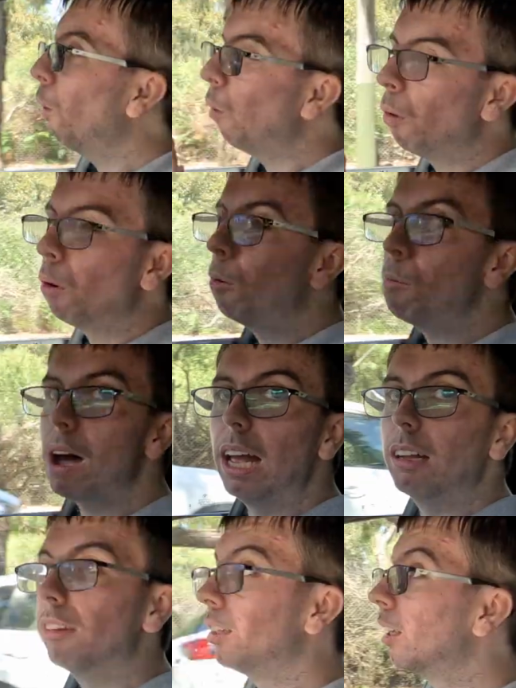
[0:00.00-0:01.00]
All
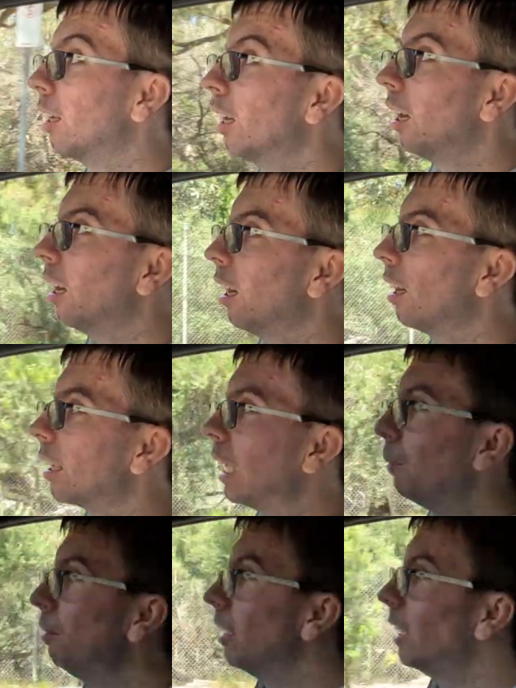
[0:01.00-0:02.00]
whilst
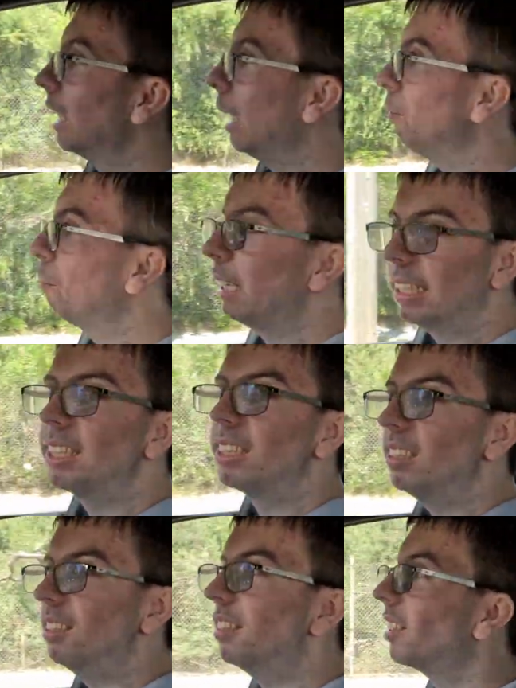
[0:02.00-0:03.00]
keeping the same
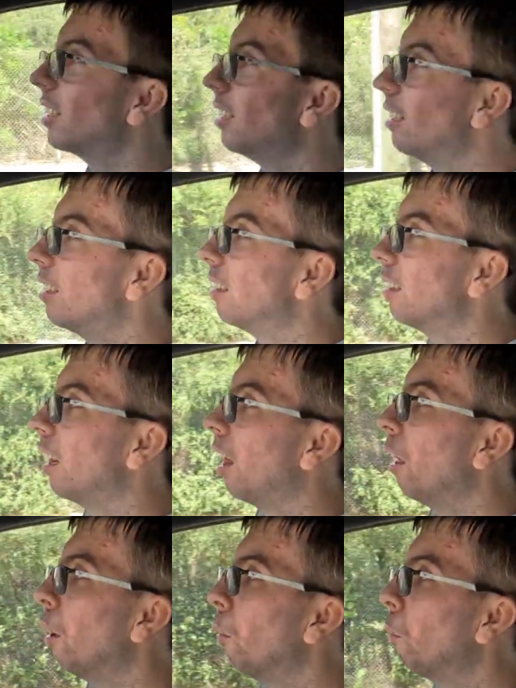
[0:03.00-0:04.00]
distance,
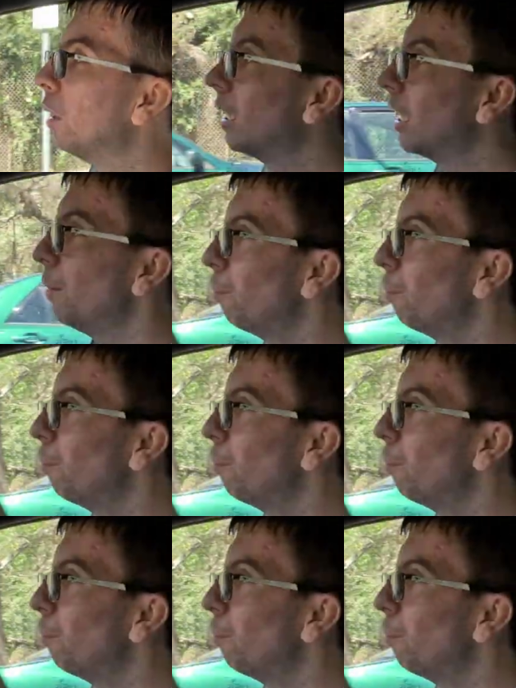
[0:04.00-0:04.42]
which is